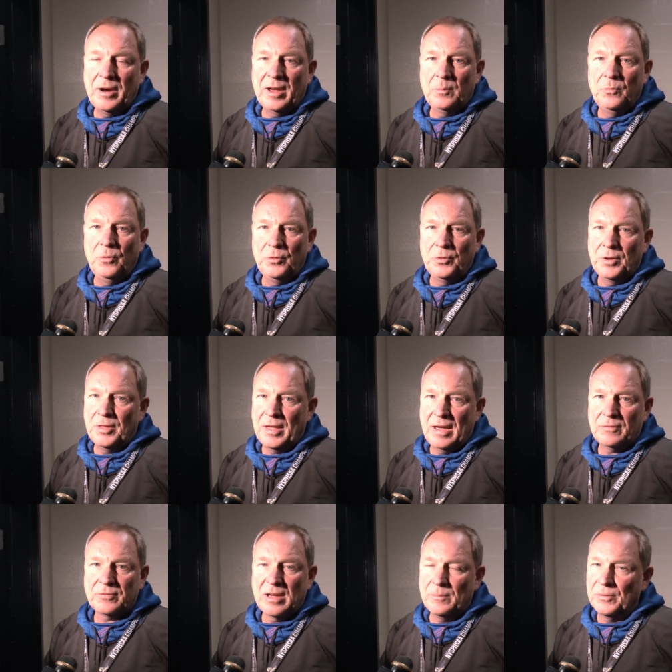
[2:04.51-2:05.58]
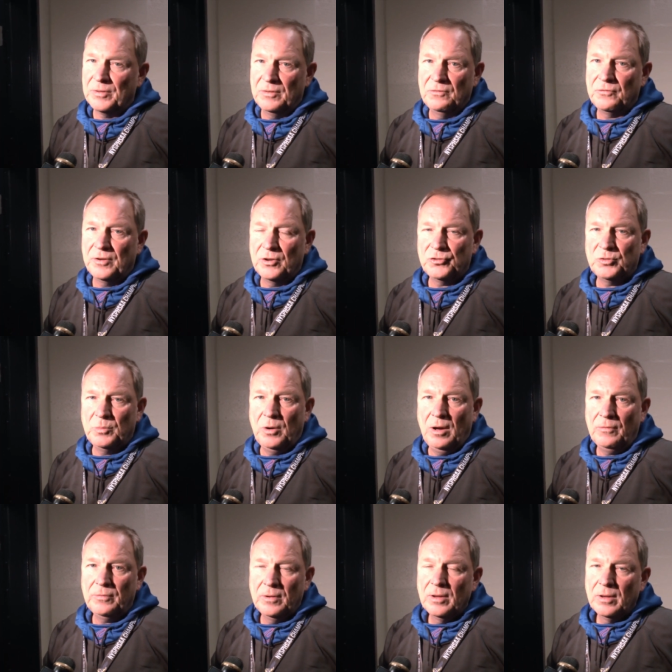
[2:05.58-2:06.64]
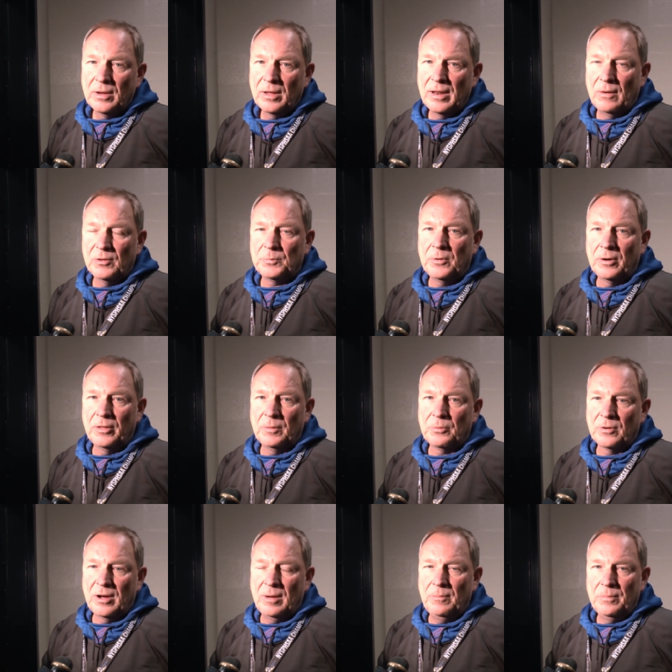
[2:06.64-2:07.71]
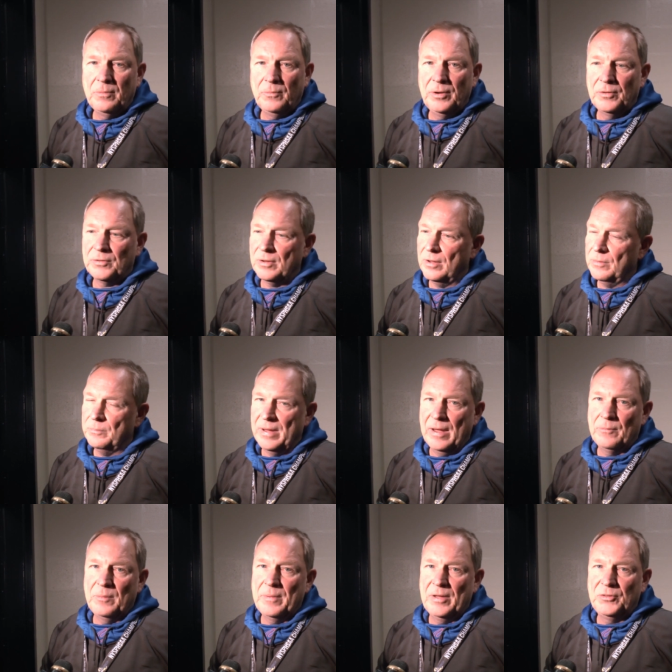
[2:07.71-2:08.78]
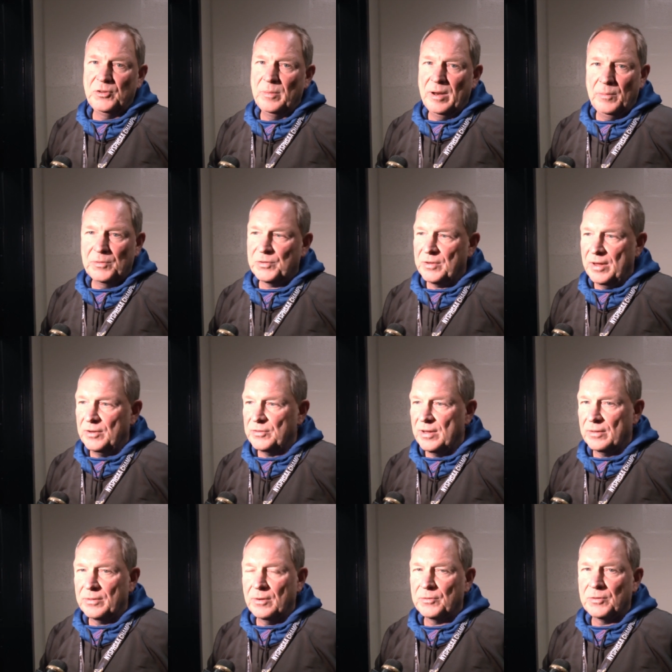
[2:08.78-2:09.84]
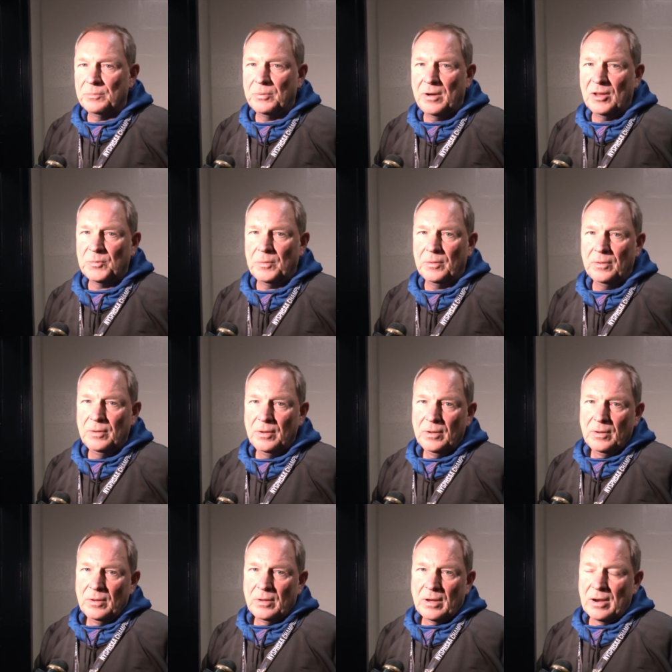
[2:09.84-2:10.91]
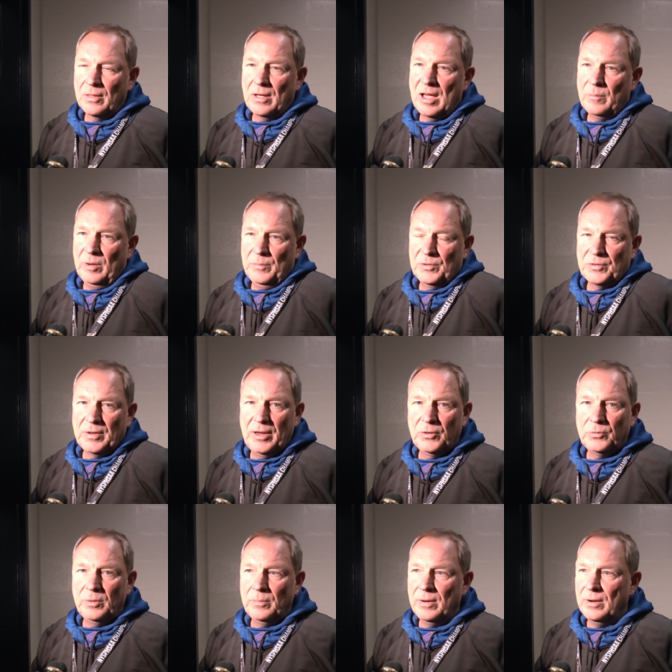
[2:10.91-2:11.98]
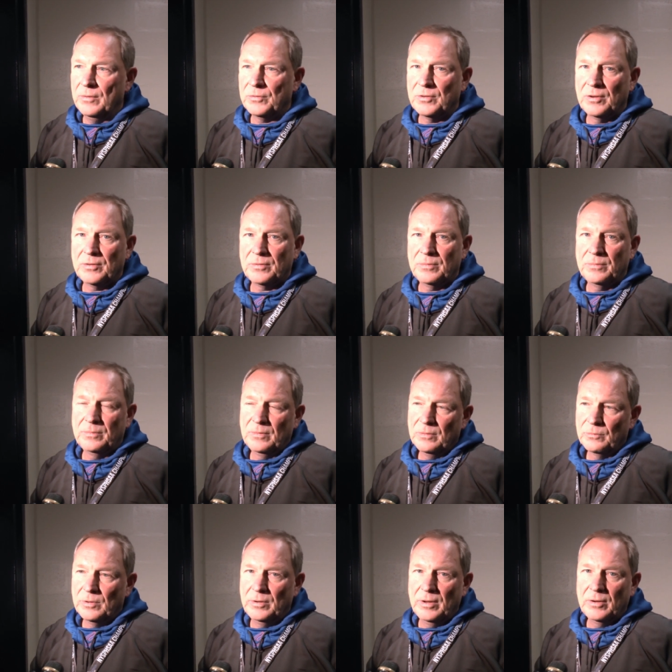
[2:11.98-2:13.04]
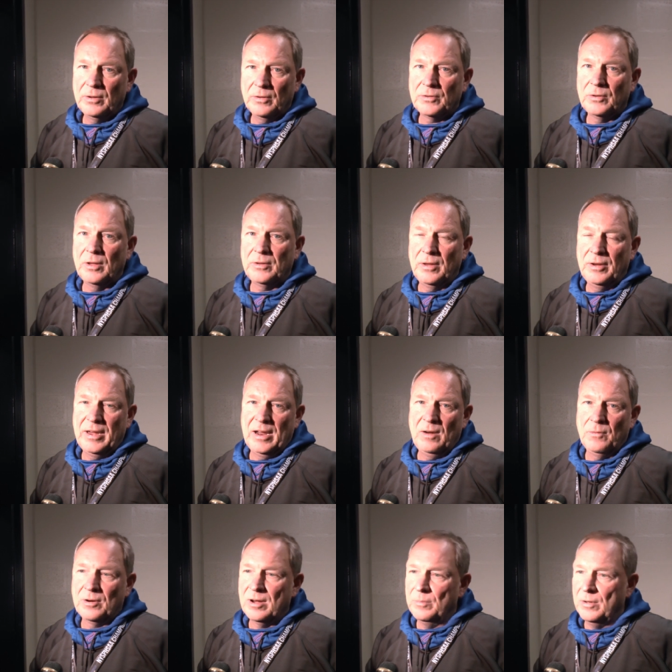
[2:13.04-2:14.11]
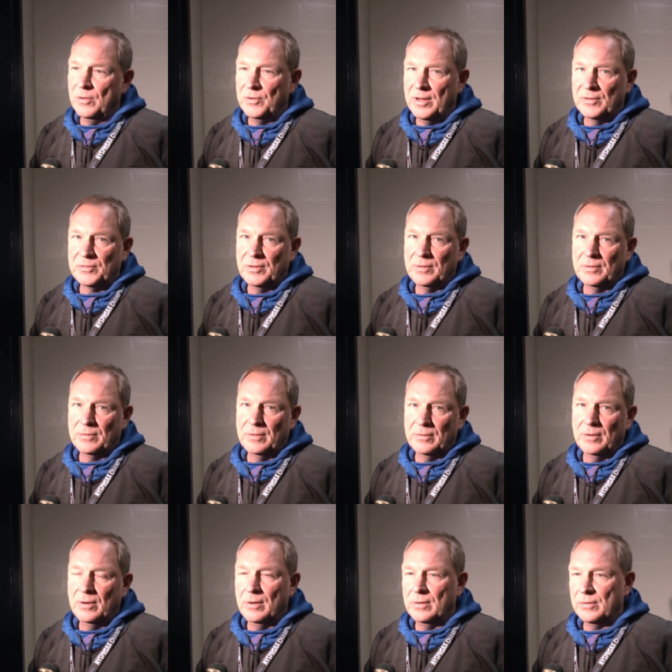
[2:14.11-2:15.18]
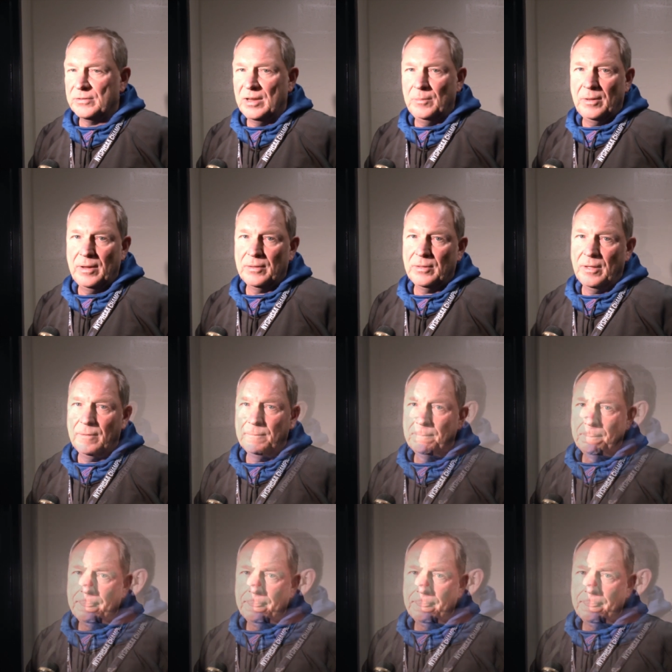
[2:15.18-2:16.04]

We had him wounded at halftime, but didn't finish him off. And that was part of the problem. We used to, man, we made so many mistakes It's impossible. I don't know how many mistakes they made. It's just ridiculous. You can't overcome those against you know, a team like that.